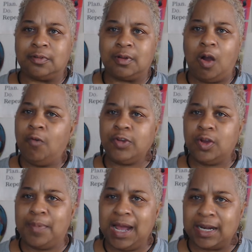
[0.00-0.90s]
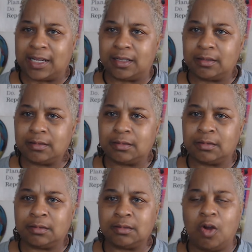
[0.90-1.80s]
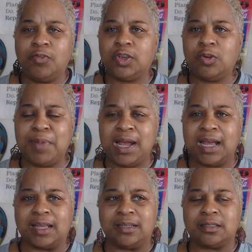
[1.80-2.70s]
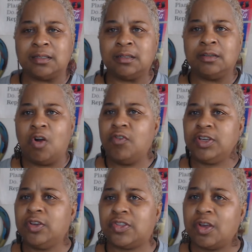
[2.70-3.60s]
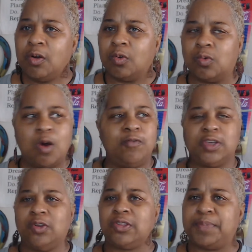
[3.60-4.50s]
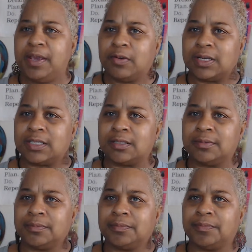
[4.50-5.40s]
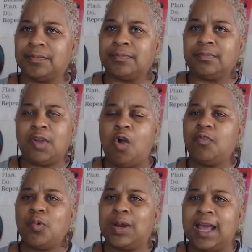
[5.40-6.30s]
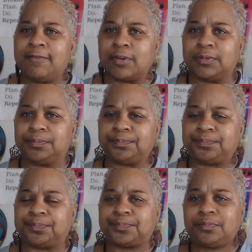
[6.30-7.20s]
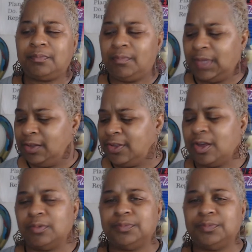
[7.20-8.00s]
over your body, over your mind, over your soul, over your spirit, over whatever. So